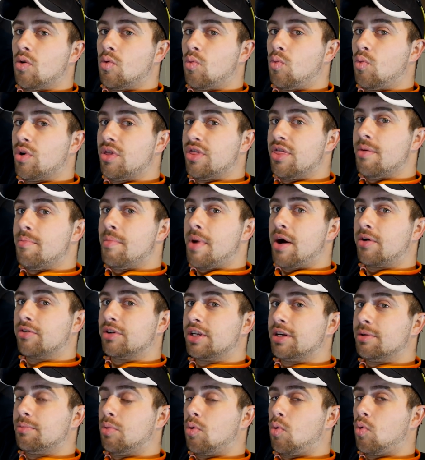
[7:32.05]
with the
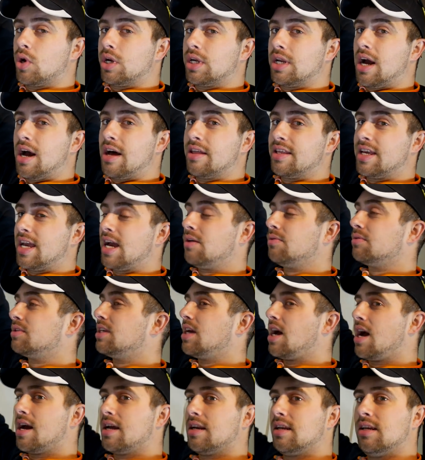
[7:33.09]
mounting point on the
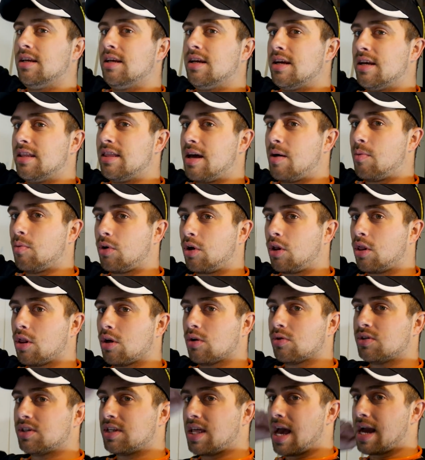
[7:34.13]
outside, and that will
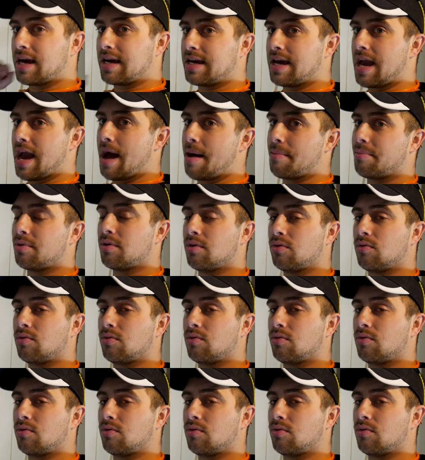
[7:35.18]
close that gap